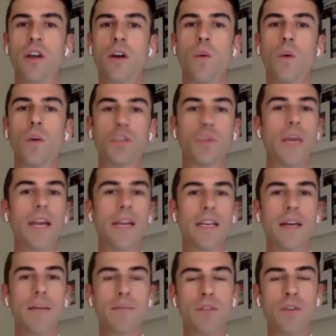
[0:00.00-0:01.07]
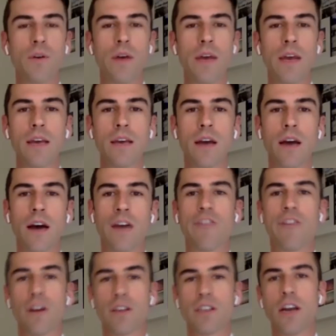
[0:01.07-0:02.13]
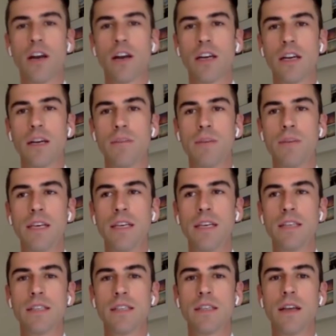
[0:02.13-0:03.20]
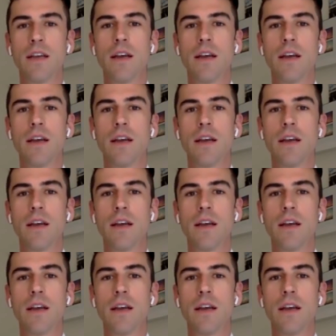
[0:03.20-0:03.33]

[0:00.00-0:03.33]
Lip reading: which we ended up doing for our targeted piece.